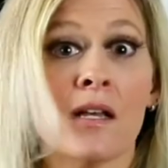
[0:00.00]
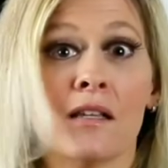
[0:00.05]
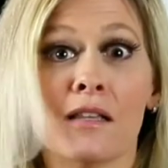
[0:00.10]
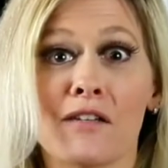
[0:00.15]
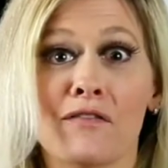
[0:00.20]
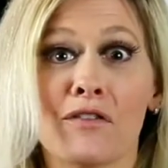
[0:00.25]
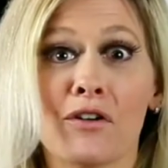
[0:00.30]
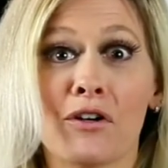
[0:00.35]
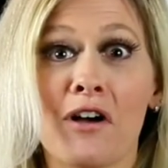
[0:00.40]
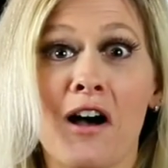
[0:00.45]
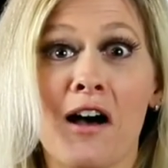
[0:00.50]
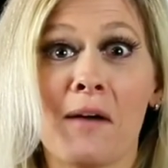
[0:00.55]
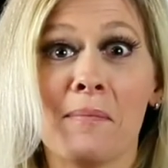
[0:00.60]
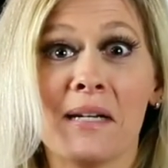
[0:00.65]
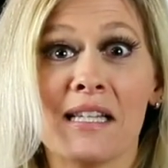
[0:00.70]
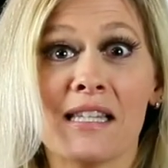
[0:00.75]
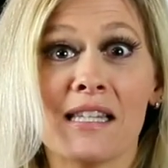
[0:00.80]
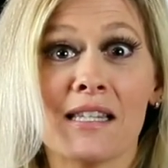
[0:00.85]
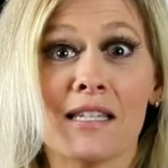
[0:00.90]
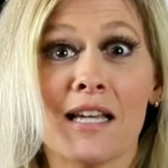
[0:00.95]
Leave your
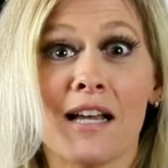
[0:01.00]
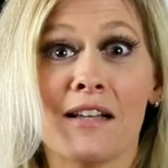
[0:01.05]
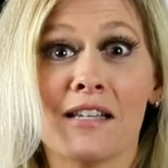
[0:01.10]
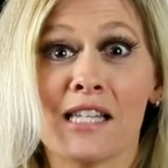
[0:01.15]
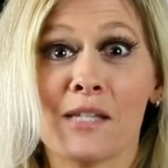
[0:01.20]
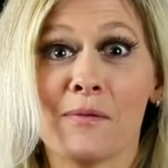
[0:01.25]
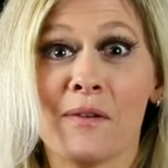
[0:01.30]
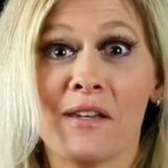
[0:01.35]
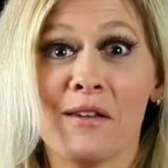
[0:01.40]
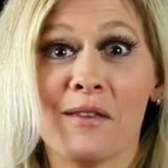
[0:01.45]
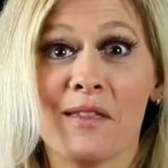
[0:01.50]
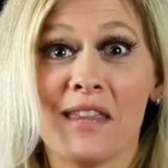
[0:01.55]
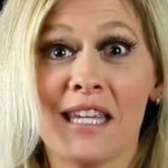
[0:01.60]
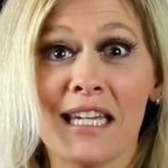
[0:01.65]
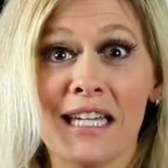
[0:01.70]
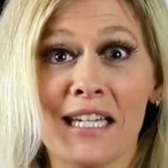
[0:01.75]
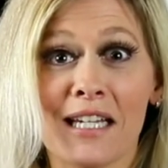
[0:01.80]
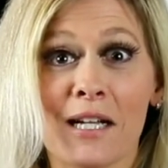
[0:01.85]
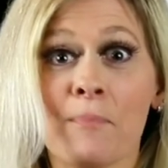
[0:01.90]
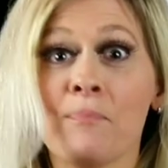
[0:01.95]
comments. Tell us what you
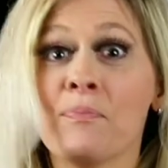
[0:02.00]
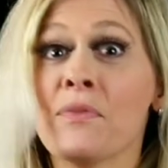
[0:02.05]
think.